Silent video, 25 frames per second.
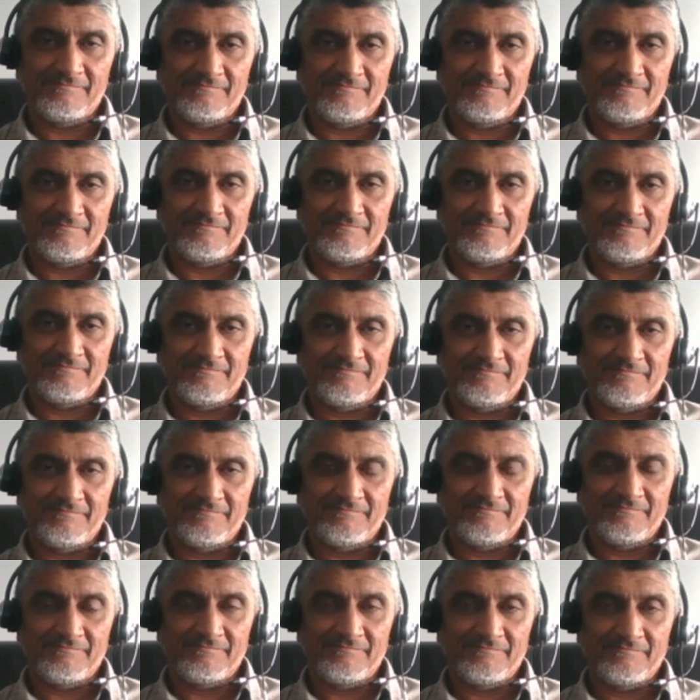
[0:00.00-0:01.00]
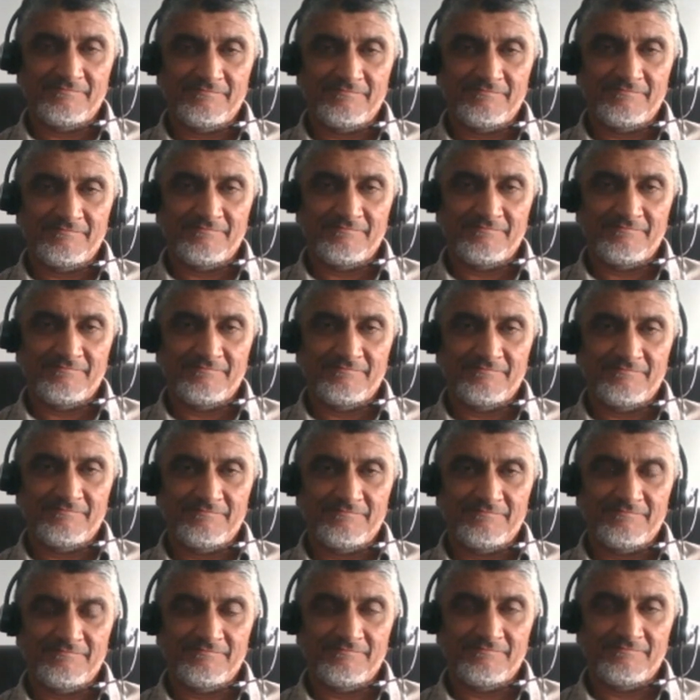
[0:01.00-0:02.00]

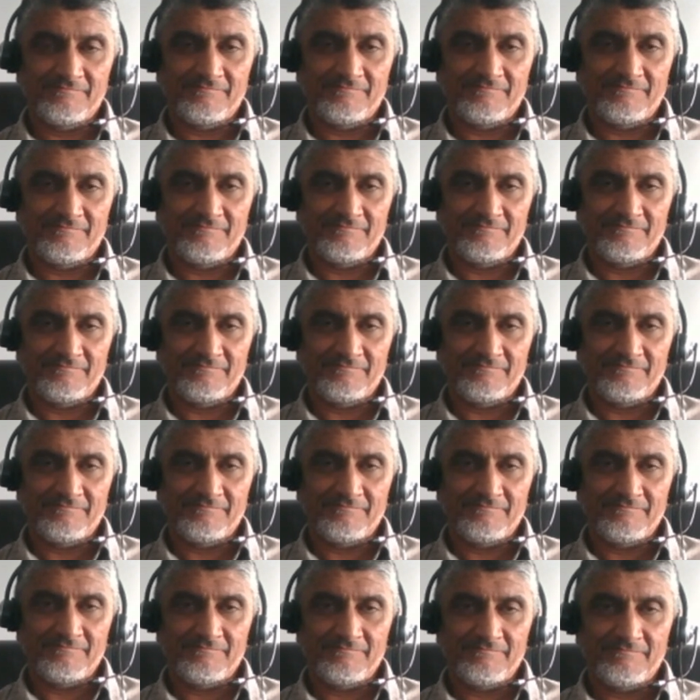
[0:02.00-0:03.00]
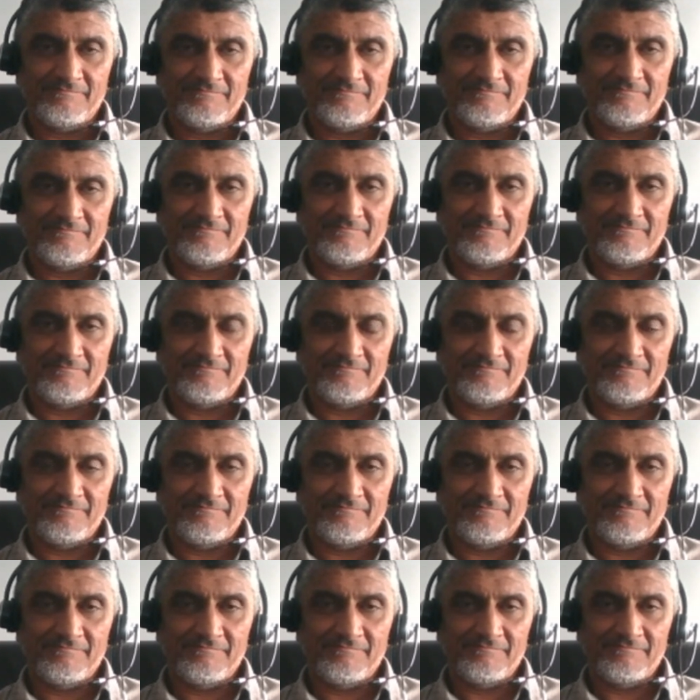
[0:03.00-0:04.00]

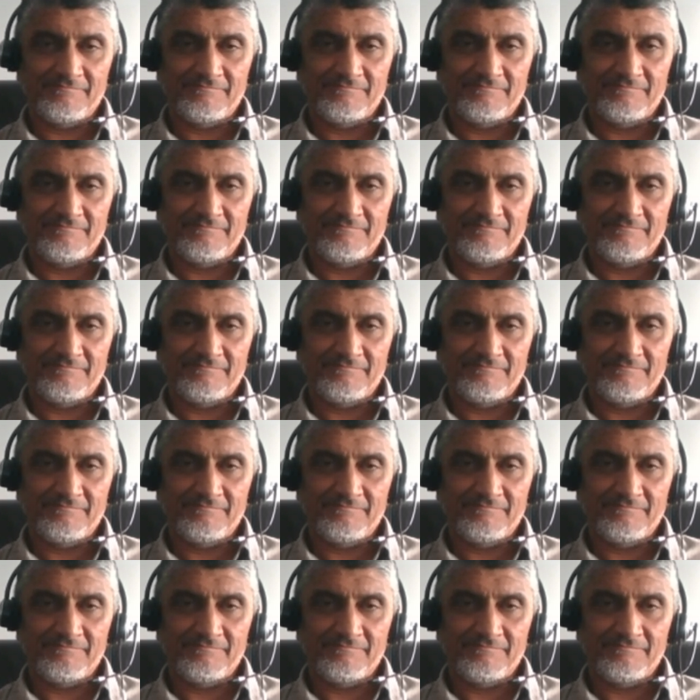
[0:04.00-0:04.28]
No words are spoken by the person on screen.